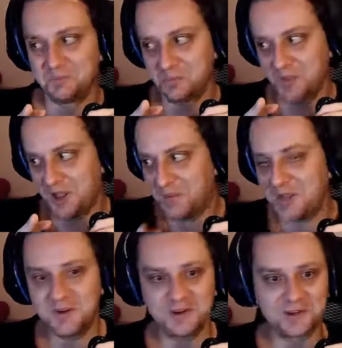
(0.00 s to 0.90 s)

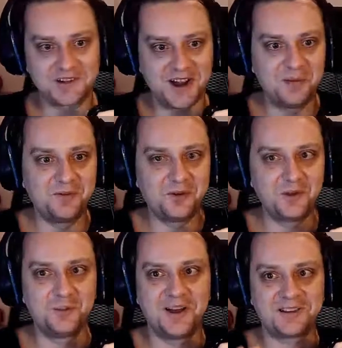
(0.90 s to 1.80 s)
maybe not
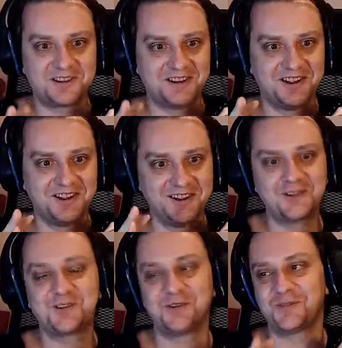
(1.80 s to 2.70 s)
harmful, but a
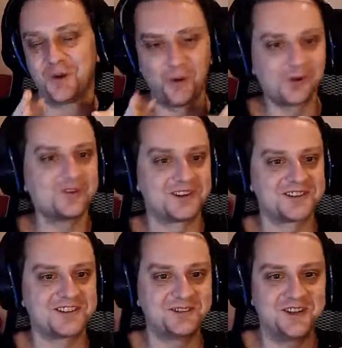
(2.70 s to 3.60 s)
lot of awkward
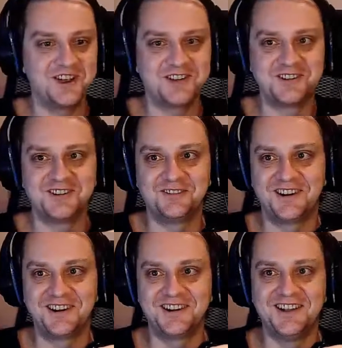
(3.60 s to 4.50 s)
situation
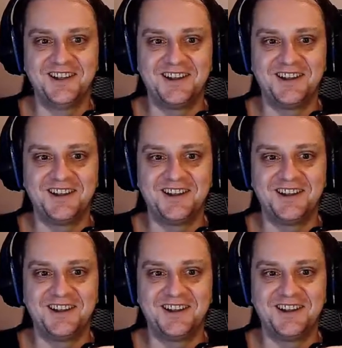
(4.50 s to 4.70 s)
where